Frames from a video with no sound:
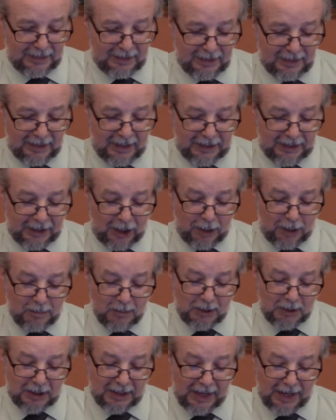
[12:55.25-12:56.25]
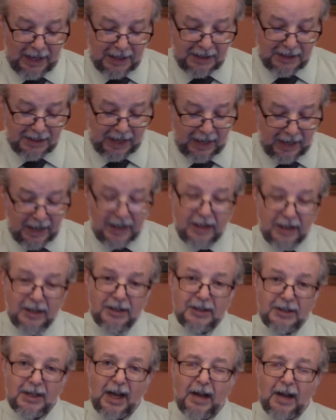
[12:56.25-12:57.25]
It comes in
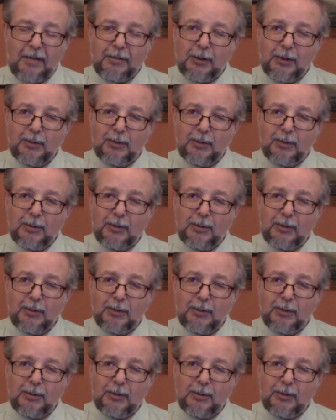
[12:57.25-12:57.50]
Isaiah's, "Have you